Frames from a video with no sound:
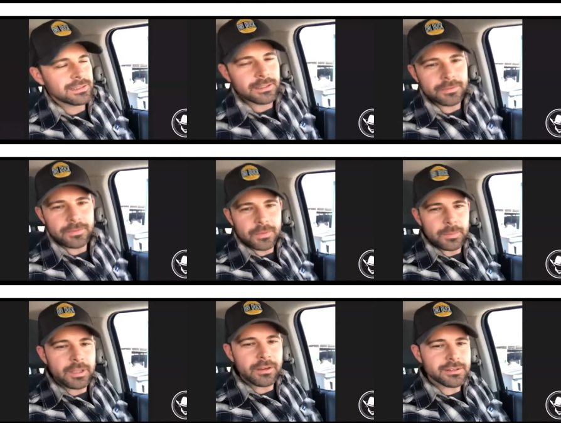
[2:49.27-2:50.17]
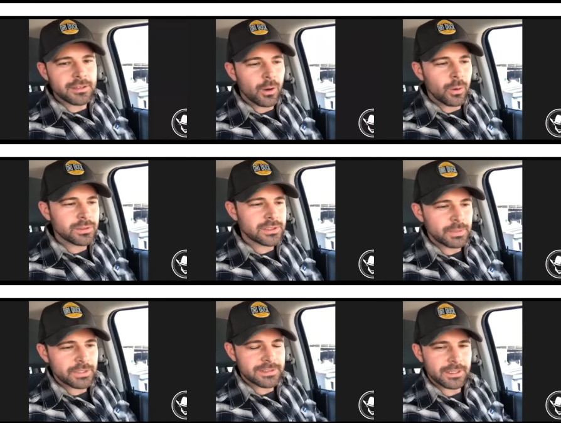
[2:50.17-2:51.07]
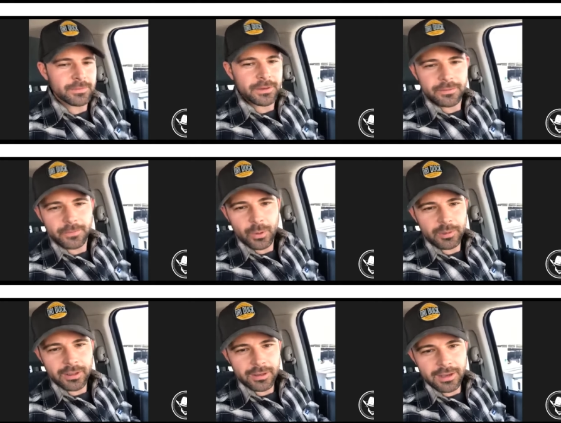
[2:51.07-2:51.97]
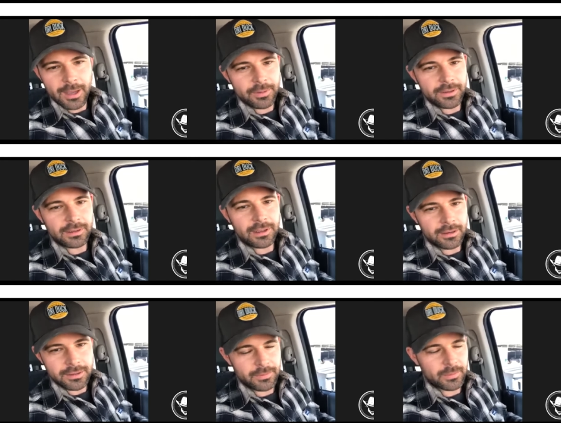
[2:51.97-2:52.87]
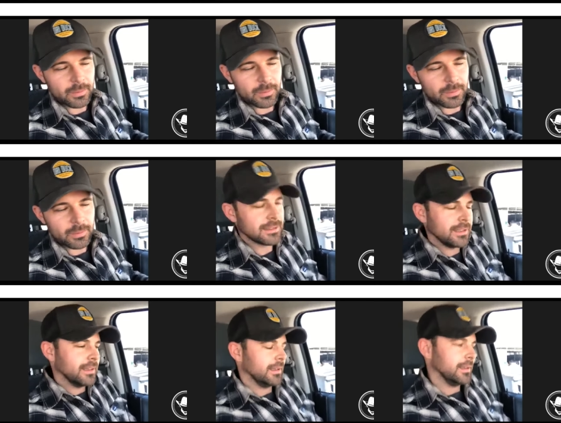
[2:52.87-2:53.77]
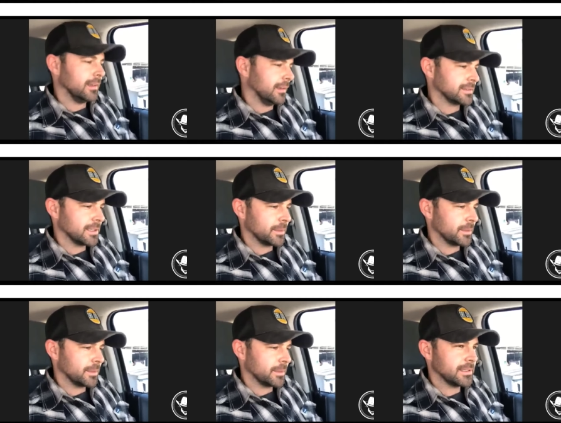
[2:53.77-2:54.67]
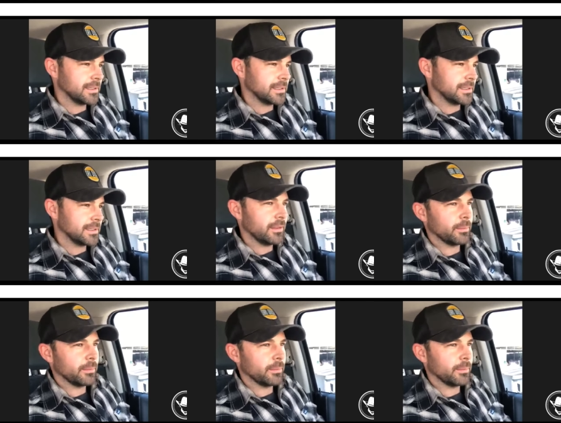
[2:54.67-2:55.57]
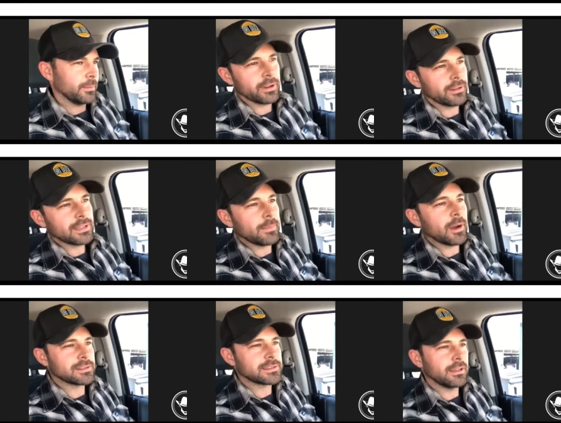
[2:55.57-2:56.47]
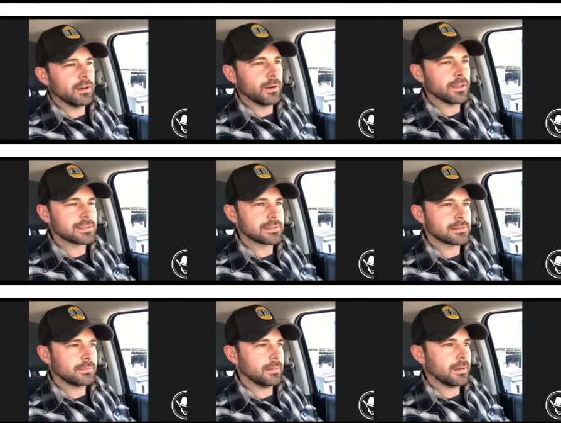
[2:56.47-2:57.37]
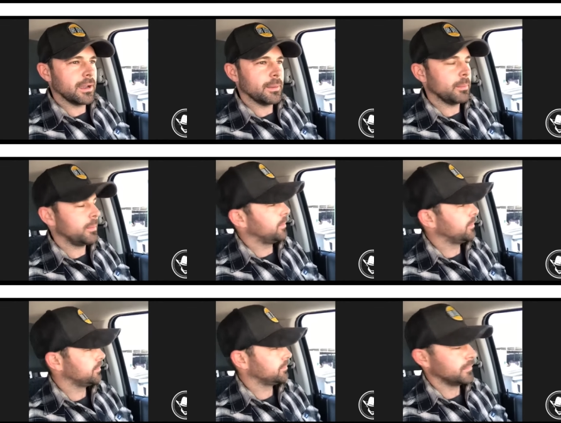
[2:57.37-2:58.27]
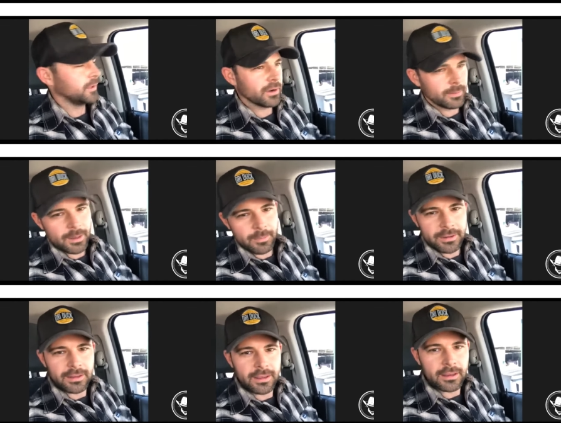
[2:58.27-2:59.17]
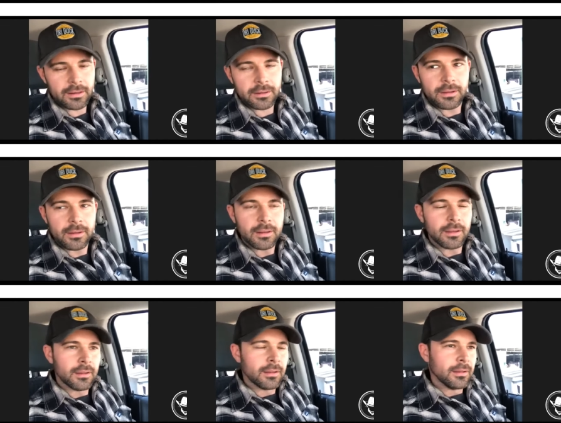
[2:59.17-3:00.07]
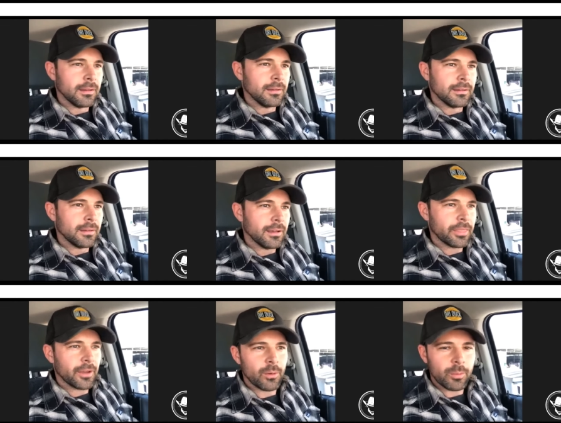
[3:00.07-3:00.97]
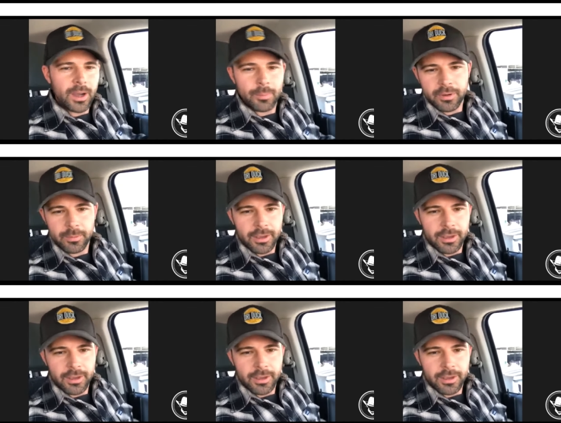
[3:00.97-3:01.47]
for me, there's no specific formula. It can happen in a lot of different ways. Sometimes it's eh, the majority of the time. I would say though, it's I'm going about my day and a thought will pop into my